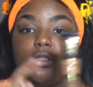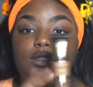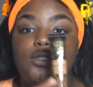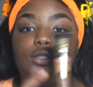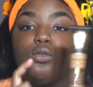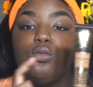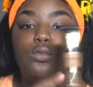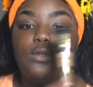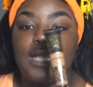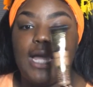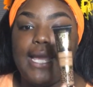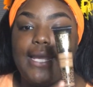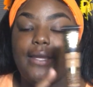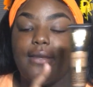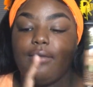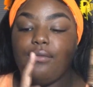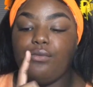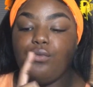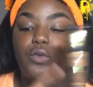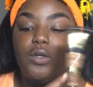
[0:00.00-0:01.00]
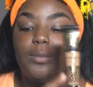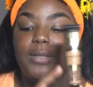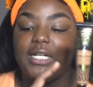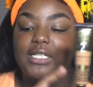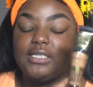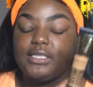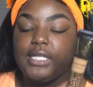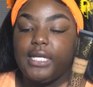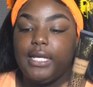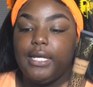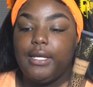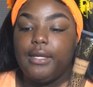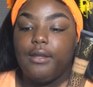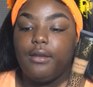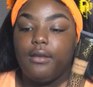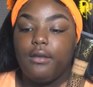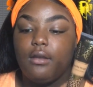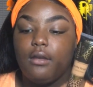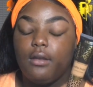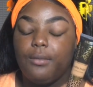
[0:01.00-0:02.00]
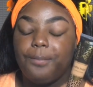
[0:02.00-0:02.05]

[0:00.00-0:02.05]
too light for my skin,